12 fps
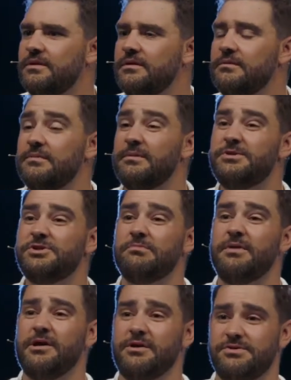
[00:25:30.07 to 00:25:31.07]
Maybe it's your
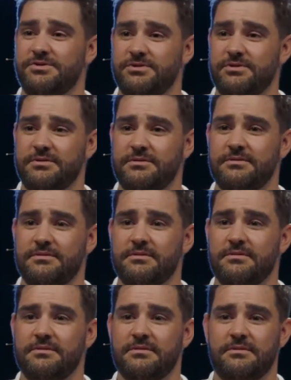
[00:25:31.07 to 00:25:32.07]
marriage.
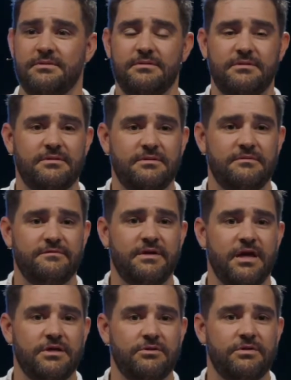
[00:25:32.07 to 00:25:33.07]
If
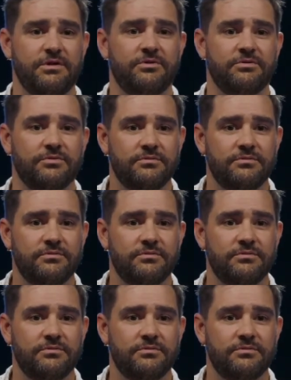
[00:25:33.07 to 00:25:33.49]
not you, then who?